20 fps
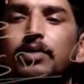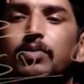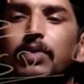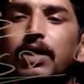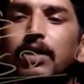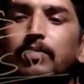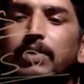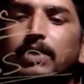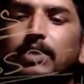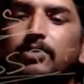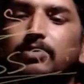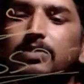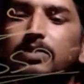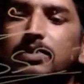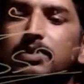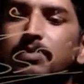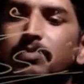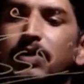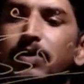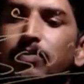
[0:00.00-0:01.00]
it's very
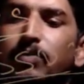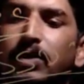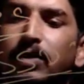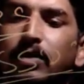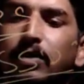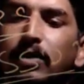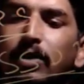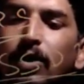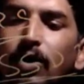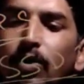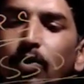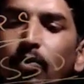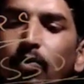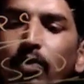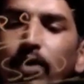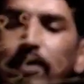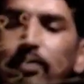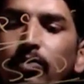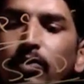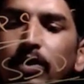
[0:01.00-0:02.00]
important department, you just
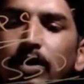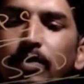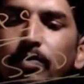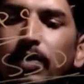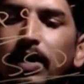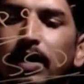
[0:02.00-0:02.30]
remember.